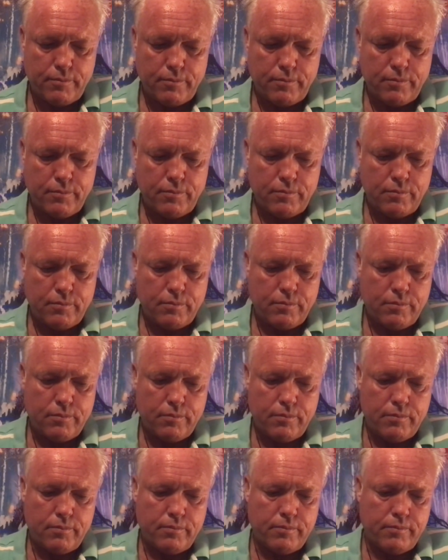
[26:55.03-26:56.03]

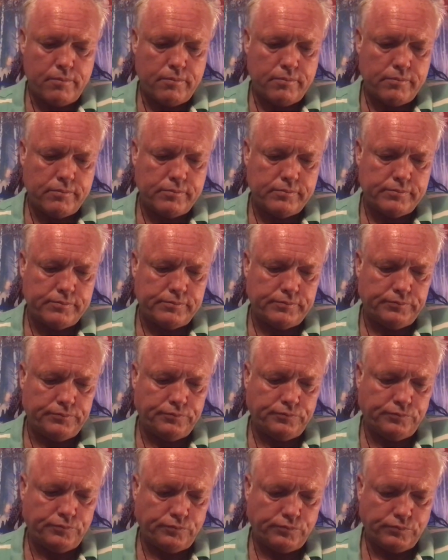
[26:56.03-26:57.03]

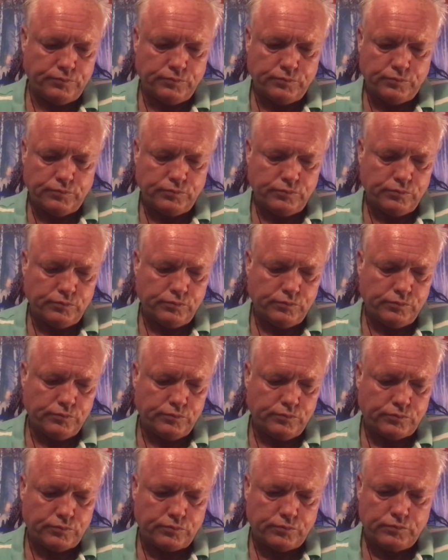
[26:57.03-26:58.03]

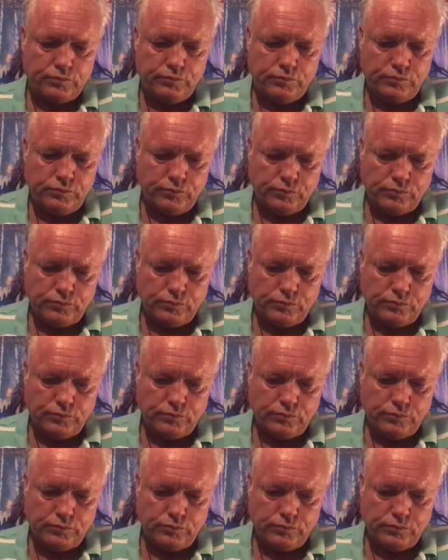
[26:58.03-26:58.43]
[no speech]